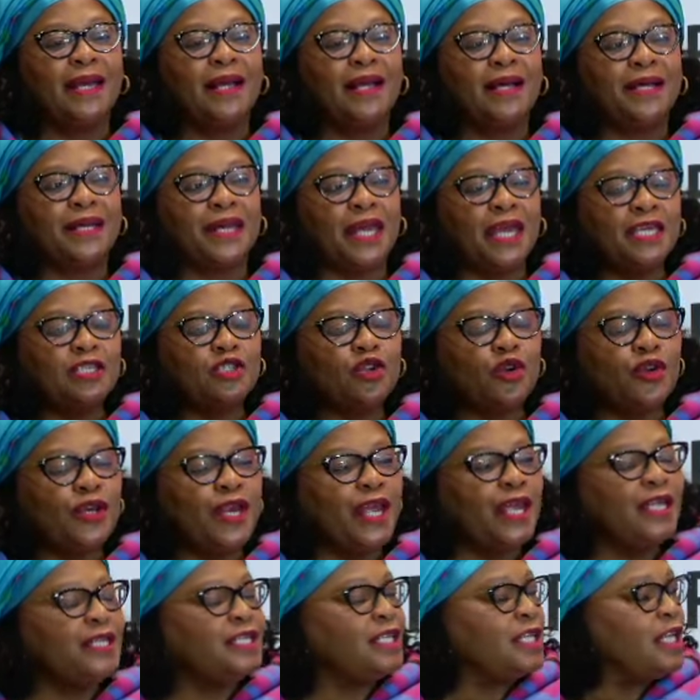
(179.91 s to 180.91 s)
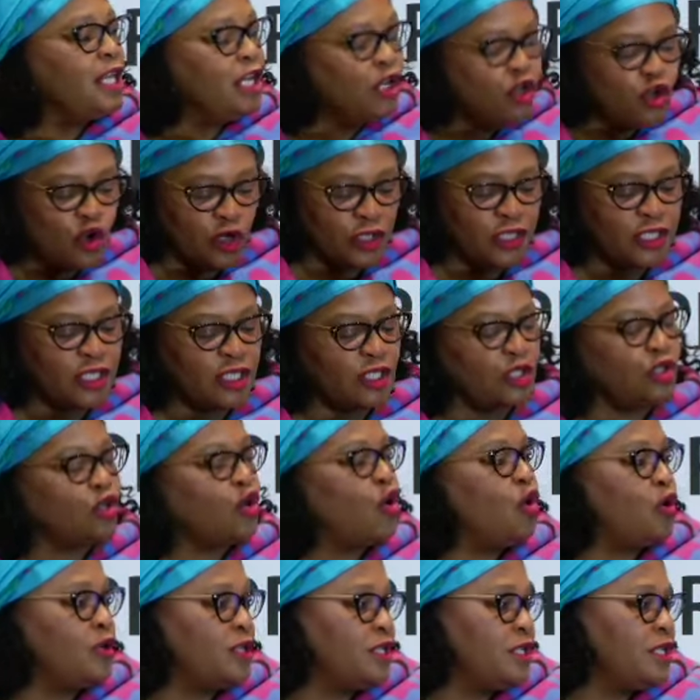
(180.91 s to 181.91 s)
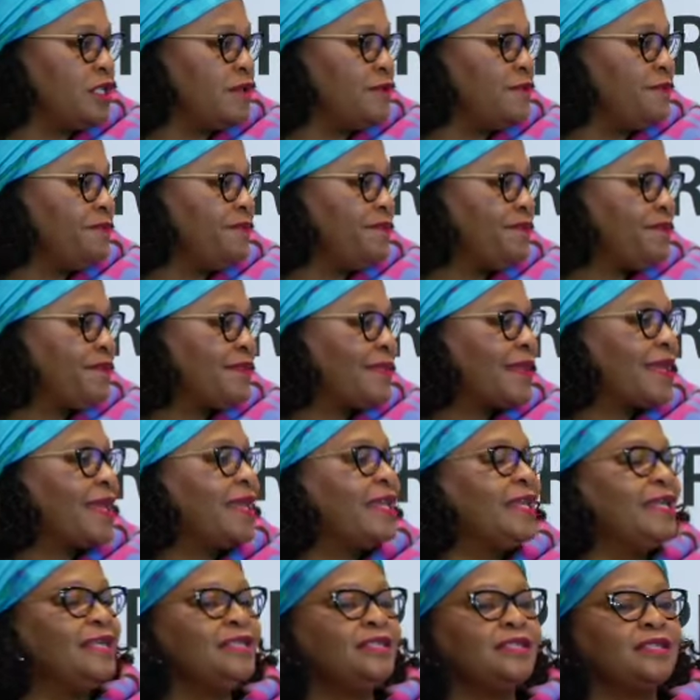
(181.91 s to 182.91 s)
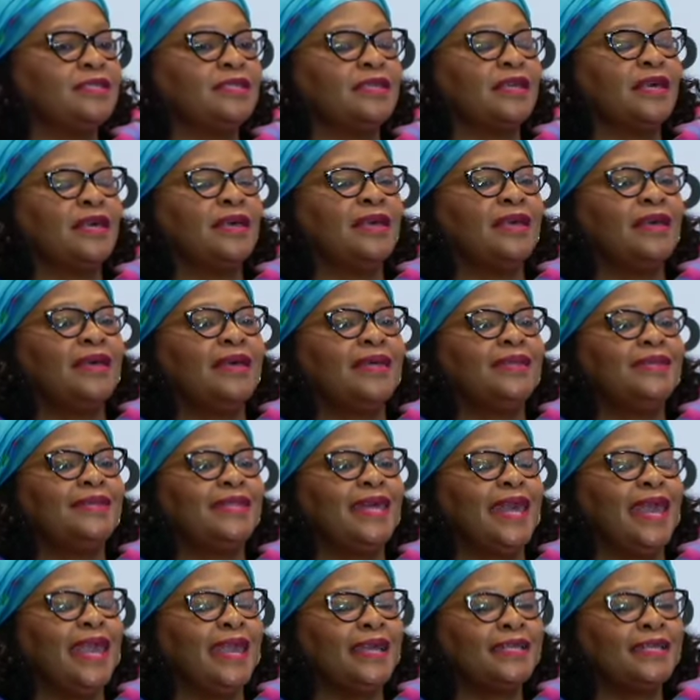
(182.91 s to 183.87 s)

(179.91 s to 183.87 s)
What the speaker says: resonate in your discourse is the